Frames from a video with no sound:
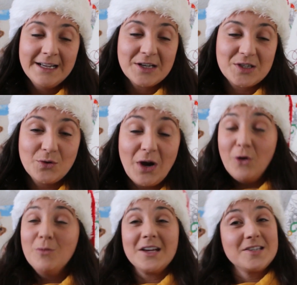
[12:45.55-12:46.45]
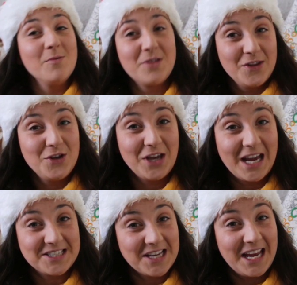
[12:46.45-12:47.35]
So I hope that's something that you
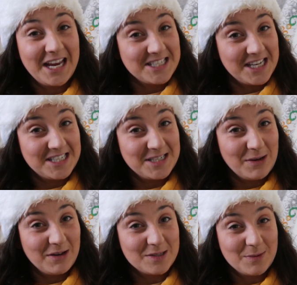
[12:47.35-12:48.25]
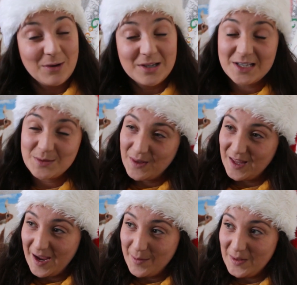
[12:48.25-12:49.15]
guys can get excited about as well, because that's one
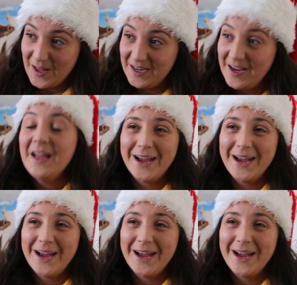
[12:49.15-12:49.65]
thing I'm planning.